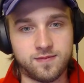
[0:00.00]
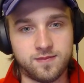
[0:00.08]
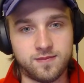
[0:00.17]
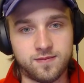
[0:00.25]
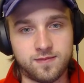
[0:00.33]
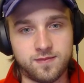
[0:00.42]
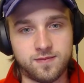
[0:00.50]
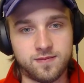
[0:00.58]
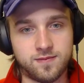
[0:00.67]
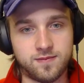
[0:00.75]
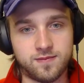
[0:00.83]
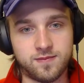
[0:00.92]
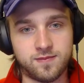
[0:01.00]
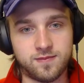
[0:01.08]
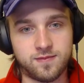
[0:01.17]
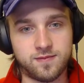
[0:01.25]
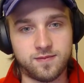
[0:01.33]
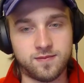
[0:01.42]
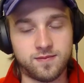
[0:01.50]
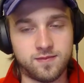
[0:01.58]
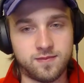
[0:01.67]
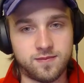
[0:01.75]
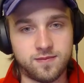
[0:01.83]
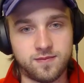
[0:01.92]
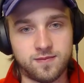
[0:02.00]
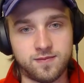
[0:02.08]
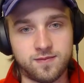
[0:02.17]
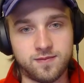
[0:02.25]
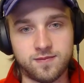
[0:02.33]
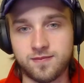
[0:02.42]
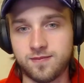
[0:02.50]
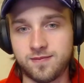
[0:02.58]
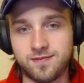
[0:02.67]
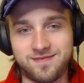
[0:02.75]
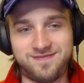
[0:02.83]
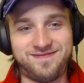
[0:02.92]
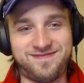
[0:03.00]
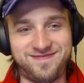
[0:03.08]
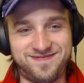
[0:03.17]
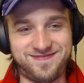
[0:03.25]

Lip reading: This person isn't speaking.